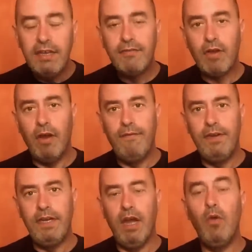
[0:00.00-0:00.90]
and you've
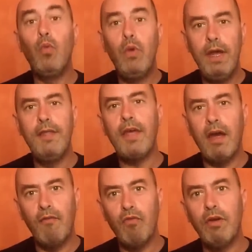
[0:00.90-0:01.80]
got a video
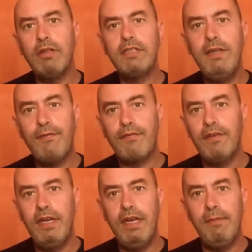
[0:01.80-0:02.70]
with a
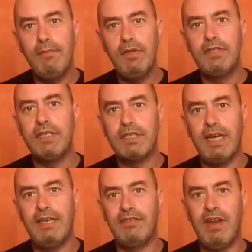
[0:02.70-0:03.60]
royalty-free
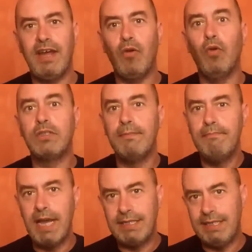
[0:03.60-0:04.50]
music soundtrack
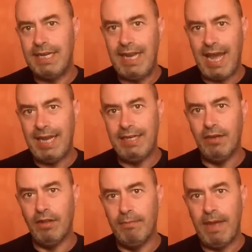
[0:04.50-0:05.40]
automatically
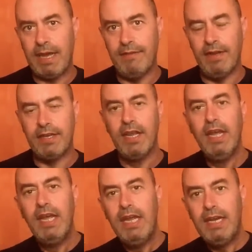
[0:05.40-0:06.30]
added on the back of
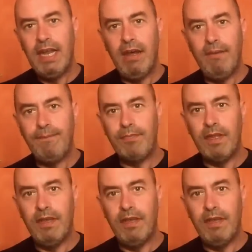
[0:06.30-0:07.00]
it. Now,